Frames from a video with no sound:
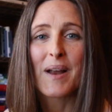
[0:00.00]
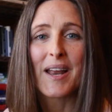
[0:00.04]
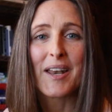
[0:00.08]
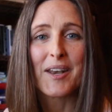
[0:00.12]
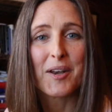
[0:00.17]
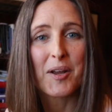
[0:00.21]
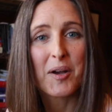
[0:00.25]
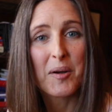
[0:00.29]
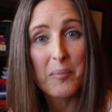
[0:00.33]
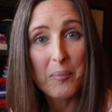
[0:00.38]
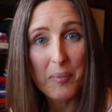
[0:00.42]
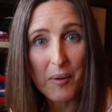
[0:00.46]

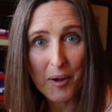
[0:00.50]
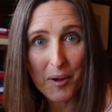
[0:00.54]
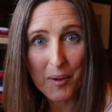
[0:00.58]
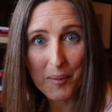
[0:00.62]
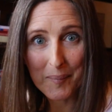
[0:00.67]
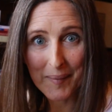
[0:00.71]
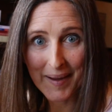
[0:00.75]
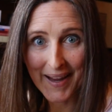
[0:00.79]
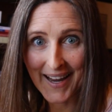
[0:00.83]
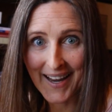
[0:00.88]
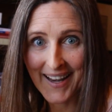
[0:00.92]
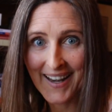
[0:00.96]
retinol
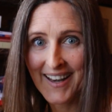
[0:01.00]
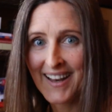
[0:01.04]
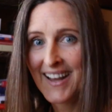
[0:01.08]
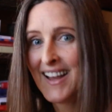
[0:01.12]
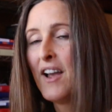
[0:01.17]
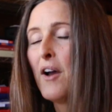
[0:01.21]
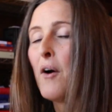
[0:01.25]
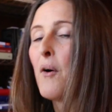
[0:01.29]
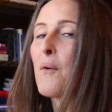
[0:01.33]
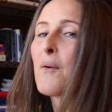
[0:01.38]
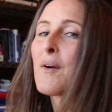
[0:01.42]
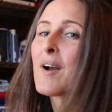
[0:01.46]
palmate,
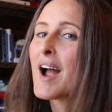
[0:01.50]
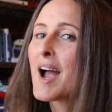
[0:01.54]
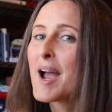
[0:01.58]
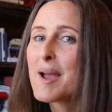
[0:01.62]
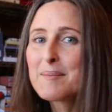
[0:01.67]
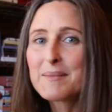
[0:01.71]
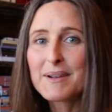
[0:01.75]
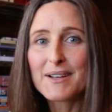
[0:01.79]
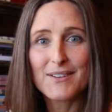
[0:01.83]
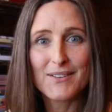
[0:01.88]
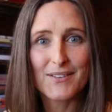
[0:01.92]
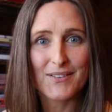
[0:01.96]
or
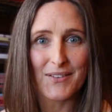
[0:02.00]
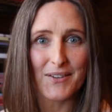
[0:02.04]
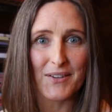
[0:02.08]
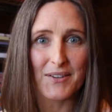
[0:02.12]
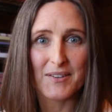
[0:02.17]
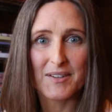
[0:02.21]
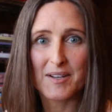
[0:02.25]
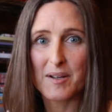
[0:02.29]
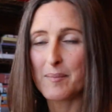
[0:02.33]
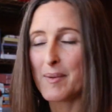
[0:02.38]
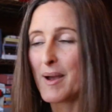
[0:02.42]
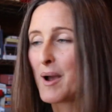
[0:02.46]
I'm
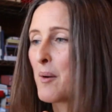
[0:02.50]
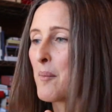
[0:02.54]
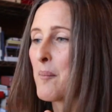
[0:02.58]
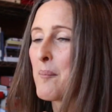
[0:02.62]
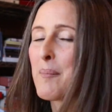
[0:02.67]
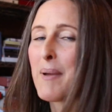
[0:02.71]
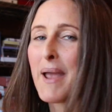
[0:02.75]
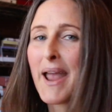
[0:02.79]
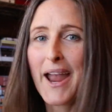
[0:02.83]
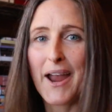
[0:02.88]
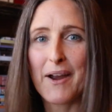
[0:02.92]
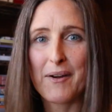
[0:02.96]
concerned about
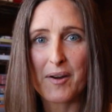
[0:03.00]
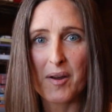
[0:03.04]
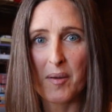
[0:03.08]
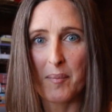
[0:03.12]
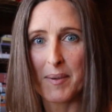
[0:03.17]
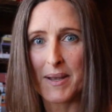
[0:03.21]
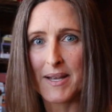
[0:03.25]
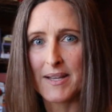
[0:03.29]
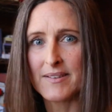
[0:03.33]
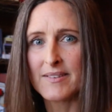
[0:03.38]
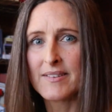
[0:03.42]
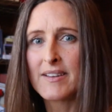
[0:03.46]

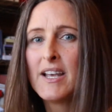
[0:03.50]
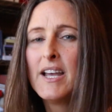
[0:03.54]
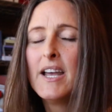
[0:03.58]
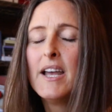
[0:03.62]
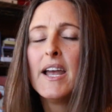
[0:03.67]
parabens.